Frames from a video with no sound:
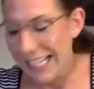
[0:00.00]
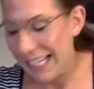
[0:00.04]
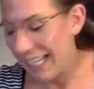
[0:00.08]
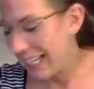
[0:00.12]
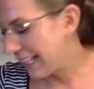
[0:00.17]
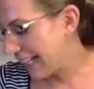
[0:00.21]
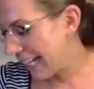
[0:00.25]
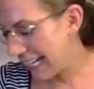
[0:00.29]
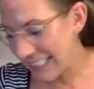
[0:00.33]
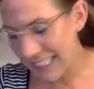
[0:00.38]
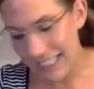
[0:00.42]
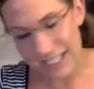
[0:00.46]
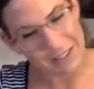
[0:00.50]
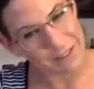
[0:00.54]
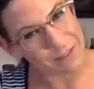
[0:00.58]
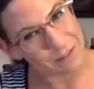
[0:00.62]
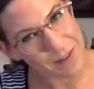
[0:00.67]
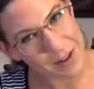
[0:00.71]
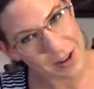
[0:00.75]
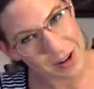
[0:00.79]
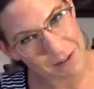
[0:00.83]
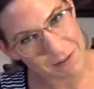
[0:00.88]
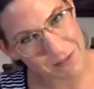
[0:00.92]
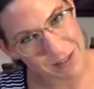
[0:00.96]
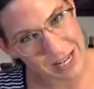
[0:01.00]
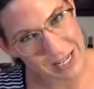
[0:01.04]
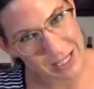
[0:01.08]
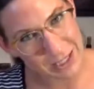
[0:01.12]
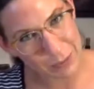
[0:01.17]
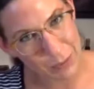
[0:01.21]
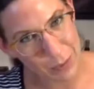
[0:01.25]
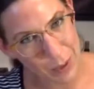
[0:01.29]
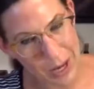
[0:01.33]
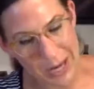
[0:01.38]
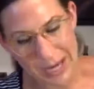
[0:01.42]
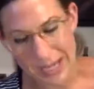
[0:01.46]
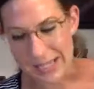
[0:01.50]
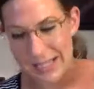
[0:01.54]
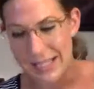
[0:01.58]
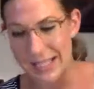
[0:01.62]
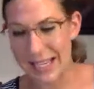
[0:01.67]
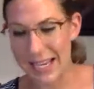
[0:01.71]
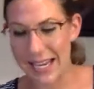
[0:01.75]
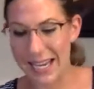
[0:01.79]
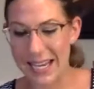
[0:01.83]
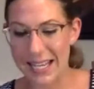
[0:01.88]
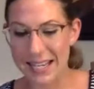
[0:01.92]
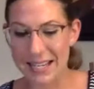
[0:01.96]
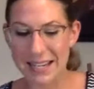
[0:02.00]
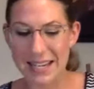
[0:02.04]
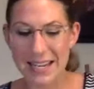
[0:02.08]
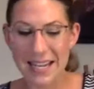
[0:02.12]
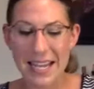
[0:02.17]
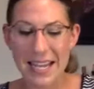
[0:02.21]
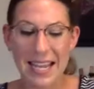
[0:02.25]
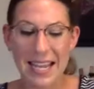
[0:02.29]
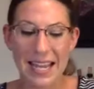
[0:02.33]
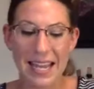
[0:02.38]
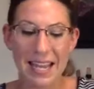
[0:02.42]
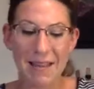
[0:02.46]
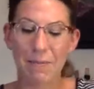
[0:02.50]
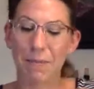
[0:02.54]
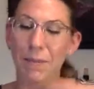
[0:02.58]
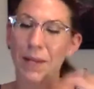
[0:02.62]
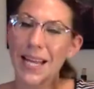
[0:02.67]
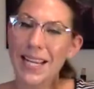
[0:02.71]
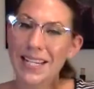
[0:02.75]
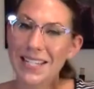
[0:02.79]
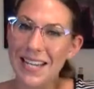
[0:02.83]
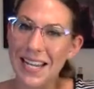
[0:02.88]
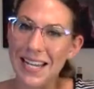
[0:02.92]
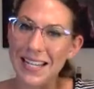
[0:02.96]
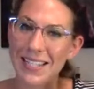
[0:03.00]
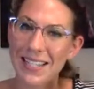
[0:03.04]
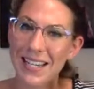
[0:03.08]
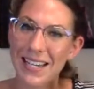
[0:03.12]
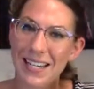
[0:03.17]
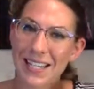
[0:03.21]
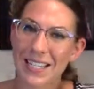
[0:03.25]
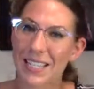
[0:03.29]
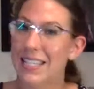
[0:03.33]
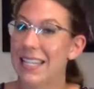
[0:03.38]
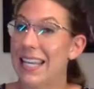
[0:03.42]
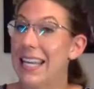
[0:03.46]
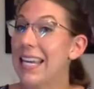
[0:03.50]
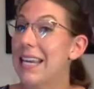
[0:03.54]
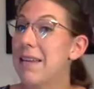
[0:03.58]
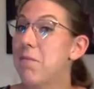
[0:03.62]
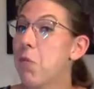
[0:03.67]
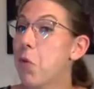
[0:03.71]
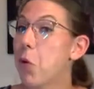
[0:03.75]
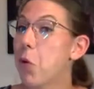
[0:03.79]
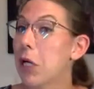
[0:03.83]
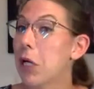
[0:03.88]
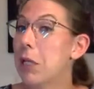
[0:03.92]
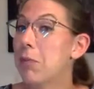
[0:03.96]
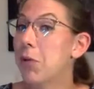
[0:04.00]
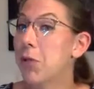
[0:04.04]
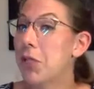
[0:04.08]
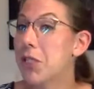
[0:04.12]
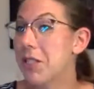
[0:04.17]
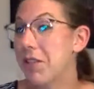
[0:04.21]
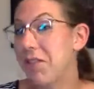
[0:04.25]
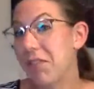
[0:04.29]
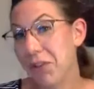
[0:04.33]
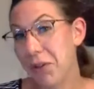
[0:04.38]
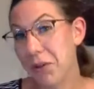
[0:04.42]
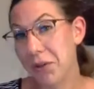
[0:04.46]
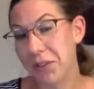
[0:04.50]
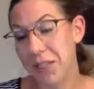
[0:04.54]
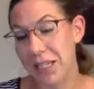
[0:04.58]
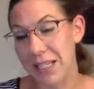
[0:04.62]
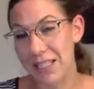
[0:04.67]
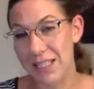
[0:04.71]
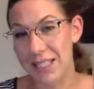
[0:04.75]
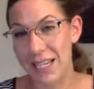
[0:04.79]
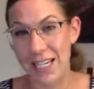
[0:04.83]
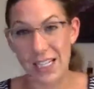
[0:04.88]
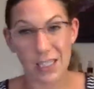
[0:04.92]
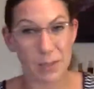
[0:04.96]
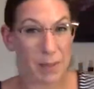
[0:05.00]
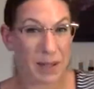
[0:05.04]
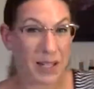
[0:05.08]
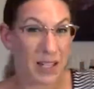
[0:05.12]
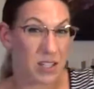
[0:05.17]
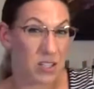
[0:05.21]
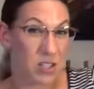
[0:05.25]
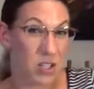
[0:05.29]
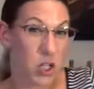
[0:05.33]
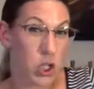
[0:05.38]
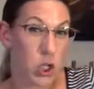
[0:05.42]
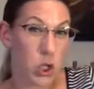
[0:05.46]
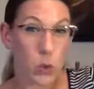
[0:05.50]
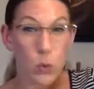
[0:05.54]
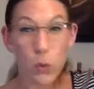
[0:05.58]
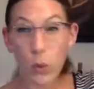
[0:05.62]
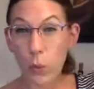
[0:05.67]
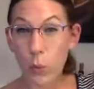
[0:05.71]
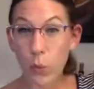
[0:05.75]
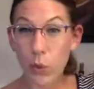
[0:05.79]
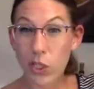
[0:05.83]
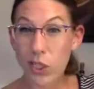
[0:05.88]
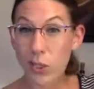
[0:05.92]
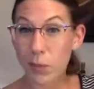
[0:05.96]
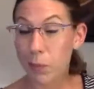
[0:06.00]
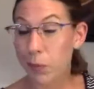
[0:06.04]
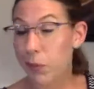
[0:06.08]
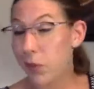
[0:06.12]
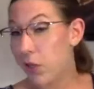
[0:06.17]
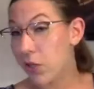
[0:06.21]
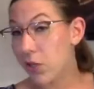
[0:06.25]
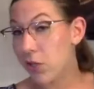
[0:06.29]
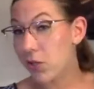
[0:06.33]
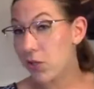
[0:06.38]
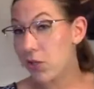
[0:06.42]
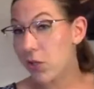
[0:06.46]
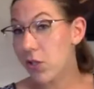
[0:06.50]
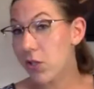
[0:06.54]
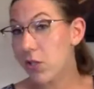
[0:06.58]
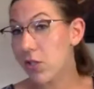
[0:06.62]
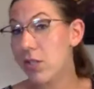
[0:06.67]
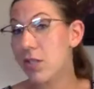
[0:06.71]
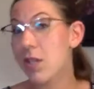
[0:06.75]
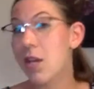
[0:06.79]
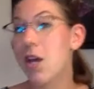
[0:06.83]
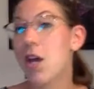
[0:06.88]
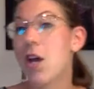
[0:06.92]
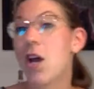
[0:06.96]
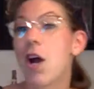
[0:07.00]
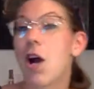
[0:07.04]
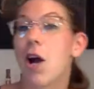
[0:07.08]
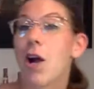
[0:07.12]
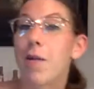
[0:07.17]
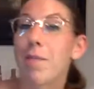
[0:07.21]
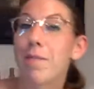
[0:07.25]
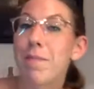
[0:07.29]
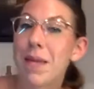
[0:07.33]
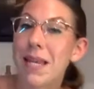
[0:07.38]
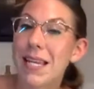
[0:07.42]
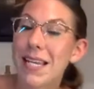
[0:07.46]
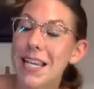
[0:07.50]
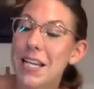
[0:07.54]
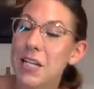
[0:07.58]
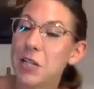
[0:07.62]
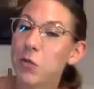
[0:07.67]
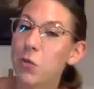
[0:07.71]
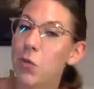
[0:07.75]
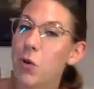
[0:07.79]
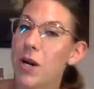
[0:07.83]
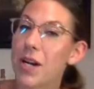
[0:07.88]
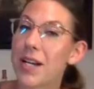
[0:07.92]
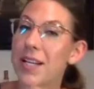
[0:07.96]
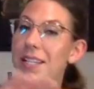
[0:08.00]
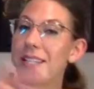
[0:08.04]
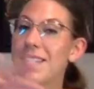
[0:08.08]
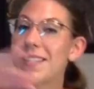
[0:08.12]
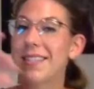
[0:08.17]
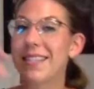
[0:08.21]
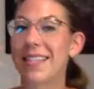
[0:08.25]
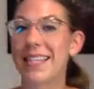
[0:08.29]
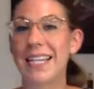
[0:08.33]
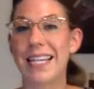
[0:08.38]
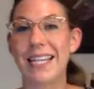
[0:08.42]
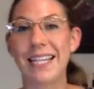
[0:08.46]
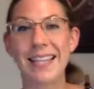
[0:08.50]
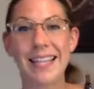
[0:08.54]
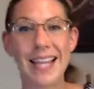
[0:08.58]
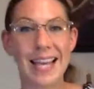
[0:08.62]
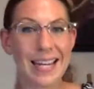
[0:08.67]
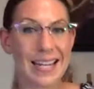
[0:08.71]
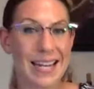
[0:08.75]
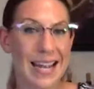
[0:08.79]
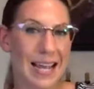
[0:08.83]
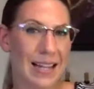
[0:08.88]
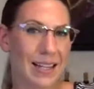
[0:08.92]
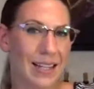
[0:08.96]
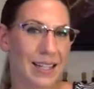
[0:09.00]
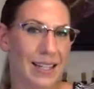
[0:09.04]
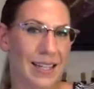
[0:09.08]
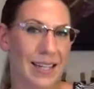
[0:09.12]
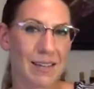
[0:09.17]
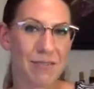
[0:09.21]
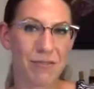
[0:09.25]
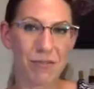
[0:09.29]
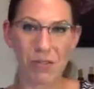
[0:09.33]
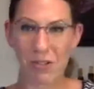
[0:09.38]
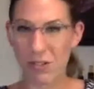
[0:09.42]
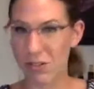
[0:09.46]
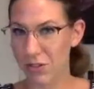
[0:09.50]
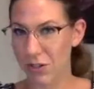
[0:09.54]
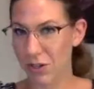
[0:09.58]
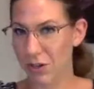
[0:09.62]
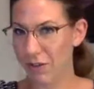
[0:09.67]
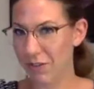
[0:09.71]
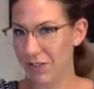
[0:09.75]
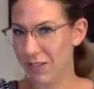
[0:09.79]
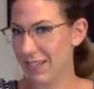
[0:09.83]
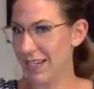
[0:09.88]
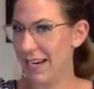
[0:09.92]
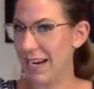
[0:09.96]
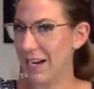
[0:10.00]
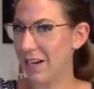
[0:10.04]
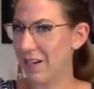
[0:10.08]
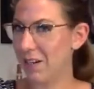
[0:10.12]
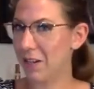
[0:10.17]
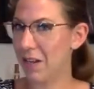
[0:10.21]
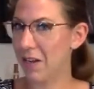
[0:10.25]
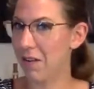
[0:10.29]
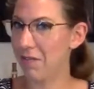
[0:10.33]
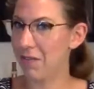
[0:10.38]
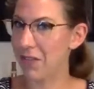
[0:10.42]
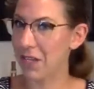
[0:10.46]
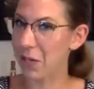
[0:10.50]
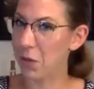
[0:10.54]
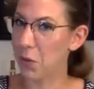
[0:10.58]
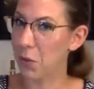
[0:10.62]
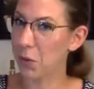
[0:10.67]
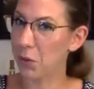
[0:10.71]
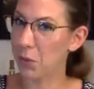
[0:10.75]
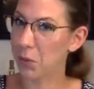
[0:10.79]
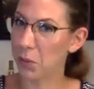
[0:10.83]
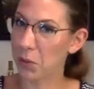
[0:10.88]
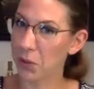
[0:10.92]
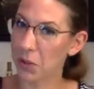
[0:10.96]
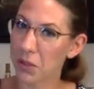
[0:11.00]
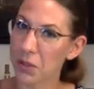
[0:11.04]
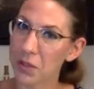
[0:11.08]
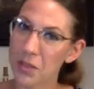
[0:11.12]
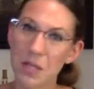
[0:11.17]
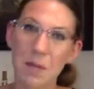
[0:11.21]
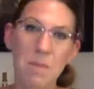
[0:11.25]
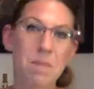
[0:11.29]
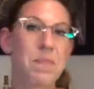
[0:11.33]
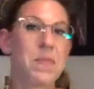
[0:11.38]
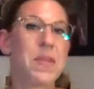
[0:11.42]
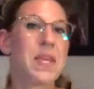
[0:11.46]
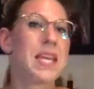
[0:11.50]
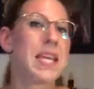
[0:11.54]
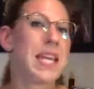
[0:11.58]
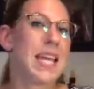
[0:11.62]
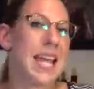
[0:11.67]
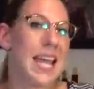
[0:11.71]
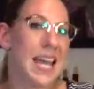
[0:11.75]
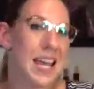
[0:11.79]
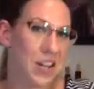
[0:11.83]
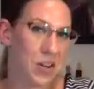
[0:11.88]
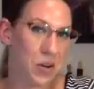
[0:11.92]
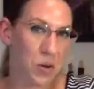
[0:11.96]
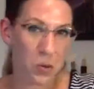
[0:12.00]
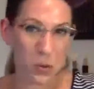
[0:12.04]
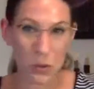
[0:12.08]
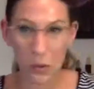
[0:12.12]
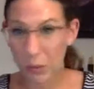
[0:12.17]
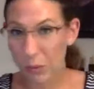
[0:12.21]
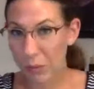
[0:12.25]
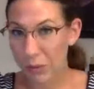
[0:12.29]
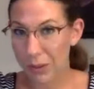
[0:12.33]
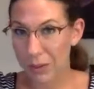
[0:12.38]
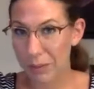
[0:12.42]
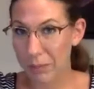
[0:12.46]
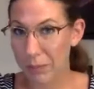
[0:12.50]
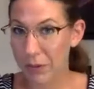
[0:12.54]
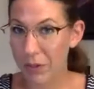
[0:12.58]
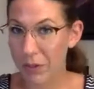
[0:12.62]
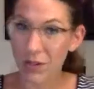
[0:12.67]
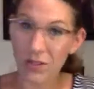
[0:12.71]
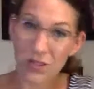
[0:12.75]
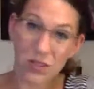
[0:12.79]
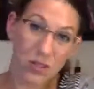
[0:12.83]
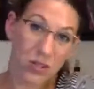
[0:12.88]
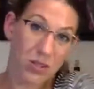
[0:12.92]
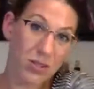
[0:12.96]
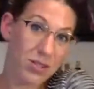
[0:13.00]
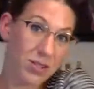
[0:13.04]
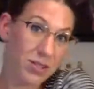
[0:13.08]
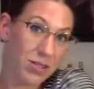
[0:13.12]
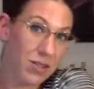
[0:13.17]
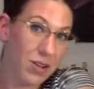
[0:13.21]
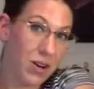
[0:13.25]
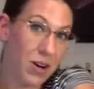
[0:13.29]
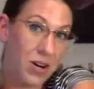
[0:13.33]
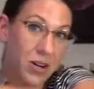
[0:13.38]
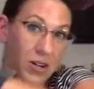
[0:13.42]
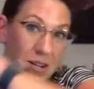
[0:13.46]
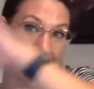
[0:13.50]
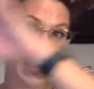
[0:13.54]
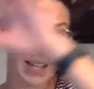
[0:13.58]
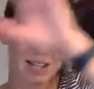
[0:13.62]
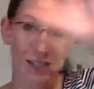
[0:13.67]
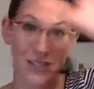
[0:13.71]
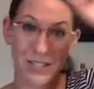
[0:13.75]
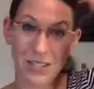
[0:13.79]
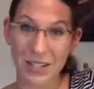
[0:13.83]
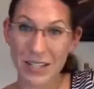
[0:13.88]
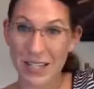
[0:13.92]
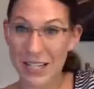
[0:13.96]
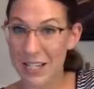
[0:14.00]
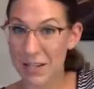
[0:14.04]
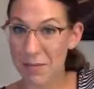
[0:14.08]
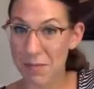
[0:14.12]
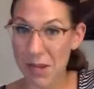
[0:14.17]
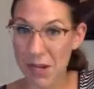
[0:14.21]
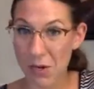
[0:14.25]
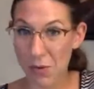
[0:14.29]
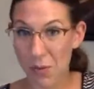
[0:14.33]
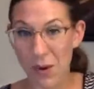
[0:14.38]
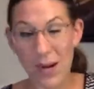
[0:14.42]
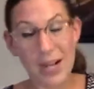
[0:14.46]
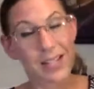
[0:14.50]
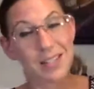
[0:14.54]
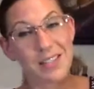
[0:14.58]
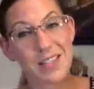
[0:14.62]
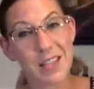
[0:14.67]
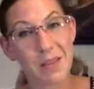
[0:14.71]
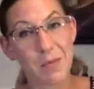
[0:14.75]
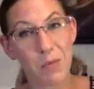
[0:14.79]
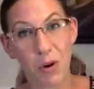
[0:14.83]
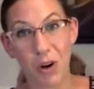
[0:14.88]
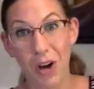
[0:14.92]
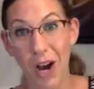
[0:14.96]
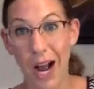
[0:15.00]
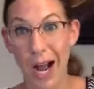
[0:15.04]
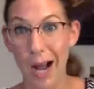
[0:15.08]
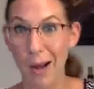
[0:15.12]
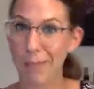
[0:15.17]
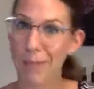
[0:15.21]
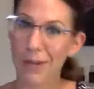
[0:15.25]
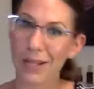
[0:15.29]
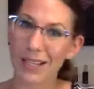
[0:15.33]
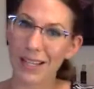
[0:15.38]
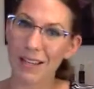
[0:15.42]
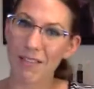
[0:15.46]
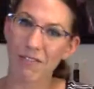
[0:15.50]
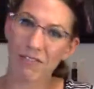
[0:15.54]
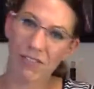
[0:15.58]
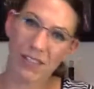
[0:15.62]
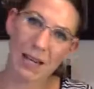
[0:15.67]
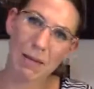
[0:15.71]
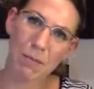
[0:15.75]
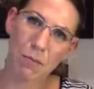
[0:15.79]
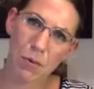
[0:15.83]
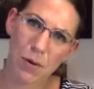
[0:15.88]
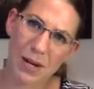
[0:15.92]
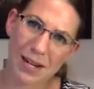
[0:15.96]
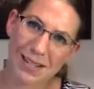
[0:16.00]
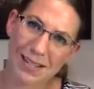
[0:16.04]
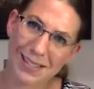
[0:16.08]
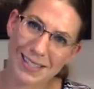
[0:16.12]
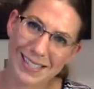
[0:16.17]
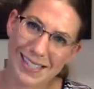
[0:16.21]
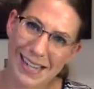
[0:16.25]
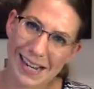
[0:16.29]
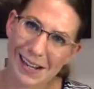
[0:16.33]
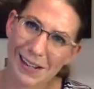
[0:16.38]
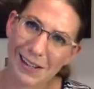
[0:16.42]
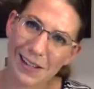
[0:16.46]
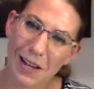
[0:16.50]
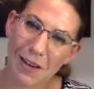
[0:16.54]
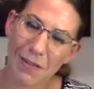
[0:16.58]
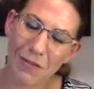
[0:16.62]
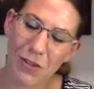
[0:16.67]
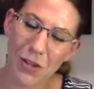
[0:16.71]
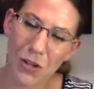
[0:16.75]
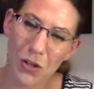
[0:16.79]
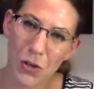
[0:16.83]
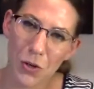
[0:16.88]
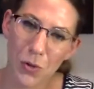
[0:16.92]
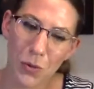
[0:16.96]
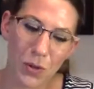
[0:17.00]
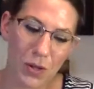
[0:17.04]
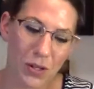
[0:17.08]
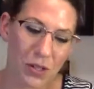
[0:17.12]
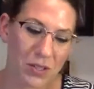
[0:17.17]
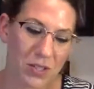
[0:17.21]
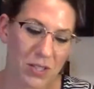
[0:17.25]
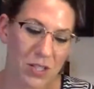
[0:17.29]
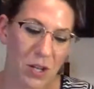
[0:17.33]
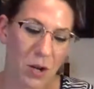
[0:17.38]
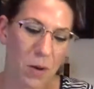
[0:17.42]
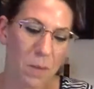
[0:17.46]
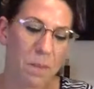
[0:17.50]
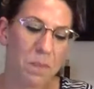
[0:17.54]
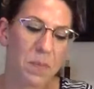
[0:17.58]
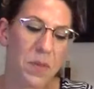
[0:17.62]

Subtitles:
That's the fun of these wines. And blind tasting is getting more and more difficult these days because newer world producers are making wines in that elegant reserve style of the old world. And old world producers are now starting to make wines in the more opulent, flamboyant style of the new world. So